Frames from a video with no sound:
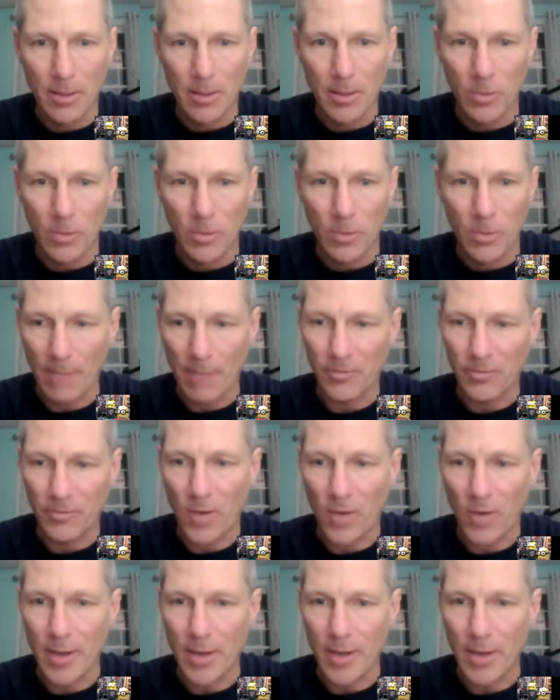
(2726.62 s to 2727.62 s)
we were
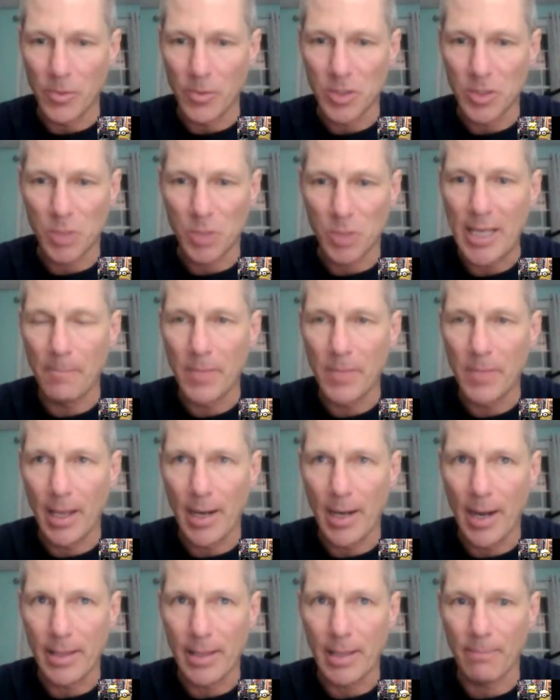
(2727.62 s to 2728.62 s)
up front and we were
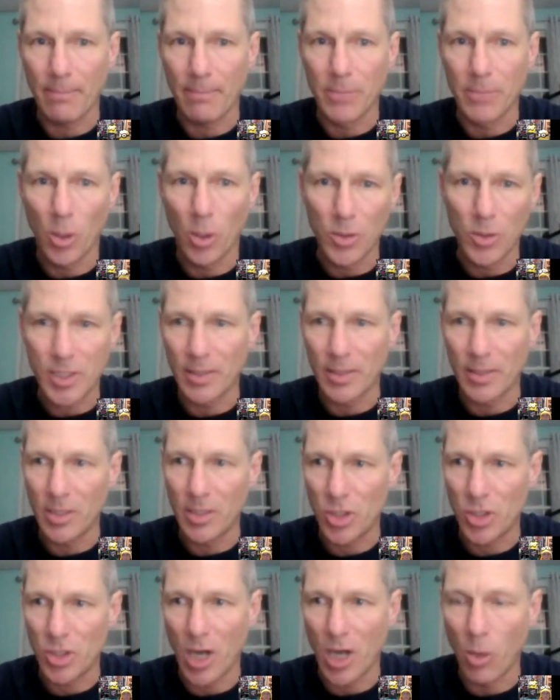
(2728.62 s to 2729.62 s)
speaking, and I
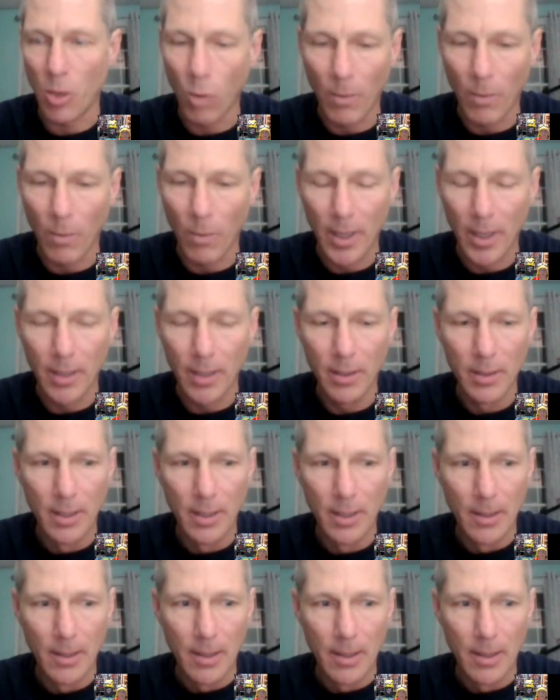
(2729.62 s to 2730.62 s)
kept noticing this young
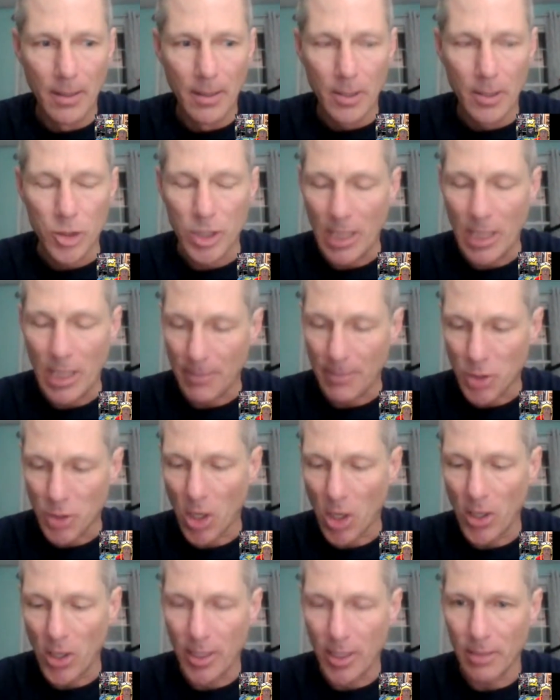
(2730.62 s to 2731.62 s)
woman.
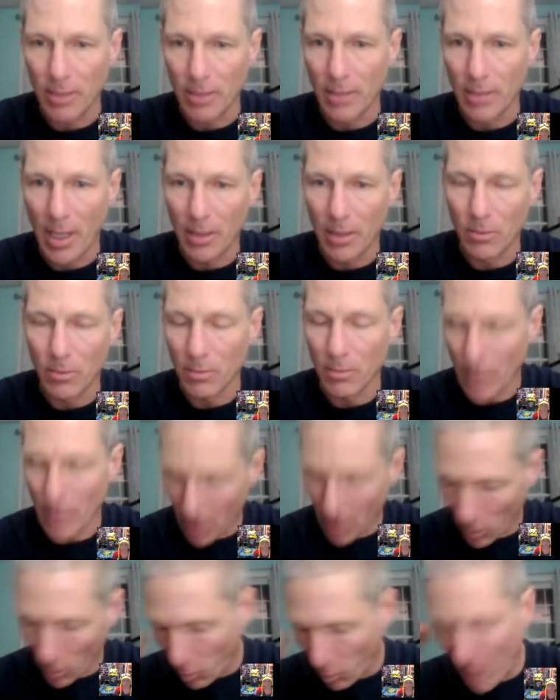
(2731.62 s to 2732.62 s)
She kept turning
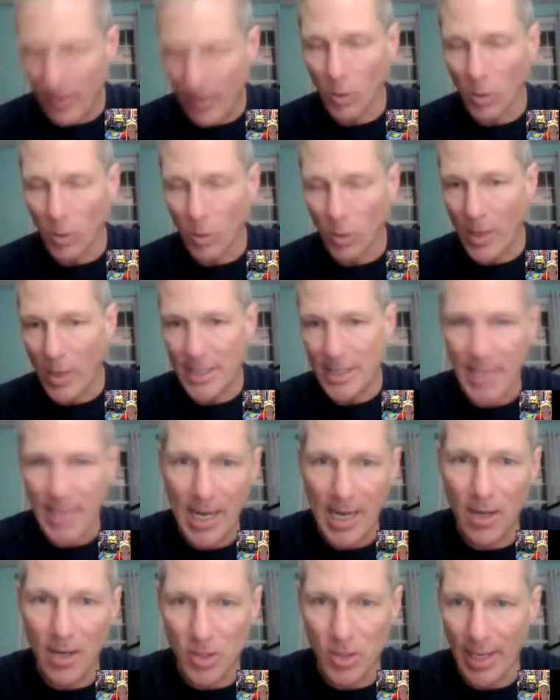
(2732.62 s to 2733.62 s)
and wiping
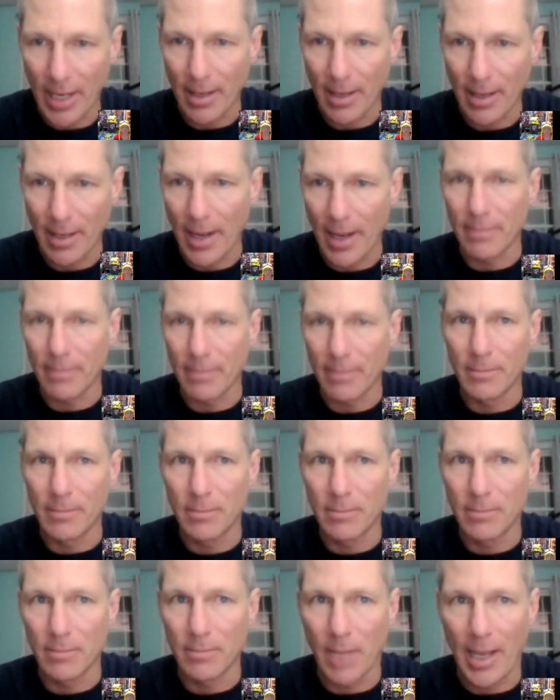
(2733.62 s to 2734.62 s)
away tears, and
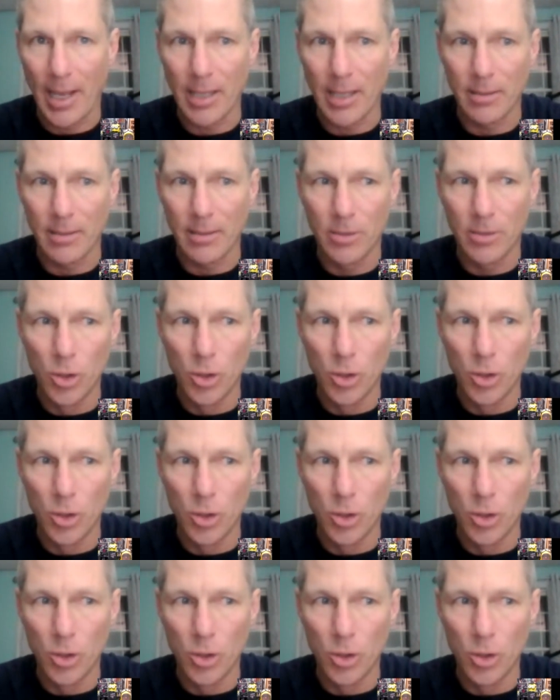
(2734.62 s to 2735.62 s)
I
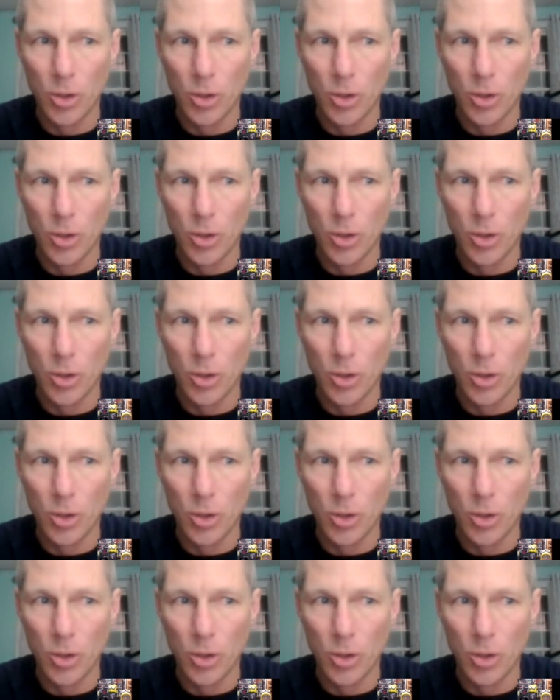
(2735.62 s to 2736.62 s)
knew there was some loss
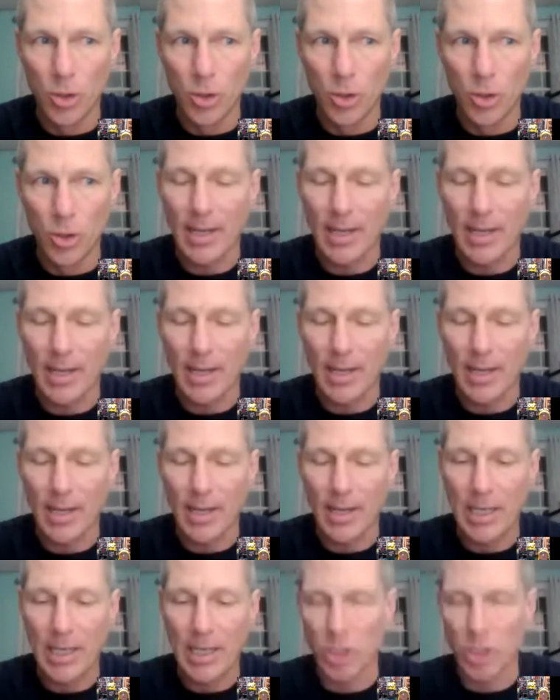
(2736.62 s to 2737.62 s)
survivors there, and I kind of
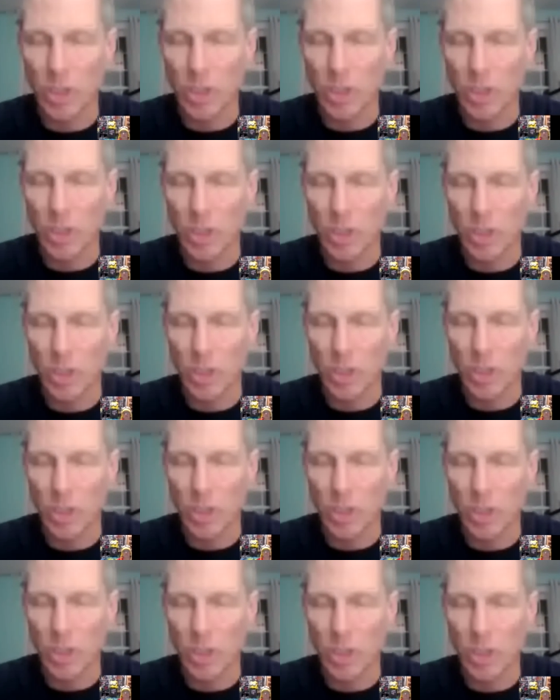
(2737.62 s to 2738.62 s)
assumed that she was a
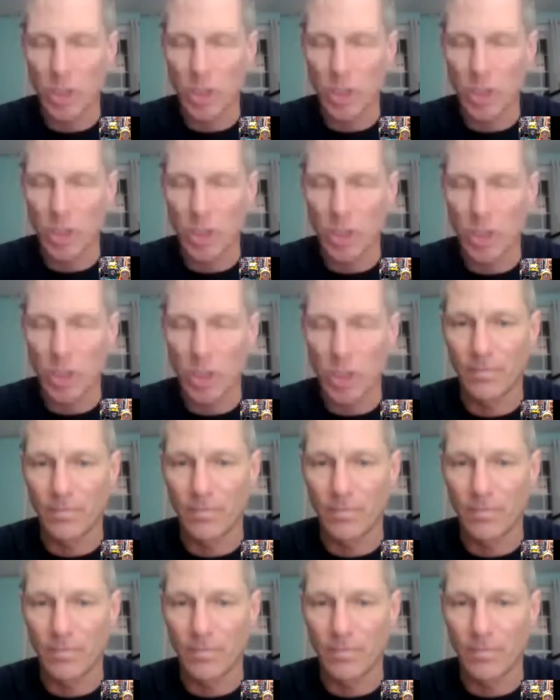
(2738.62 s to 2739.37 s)
loss survivor. Just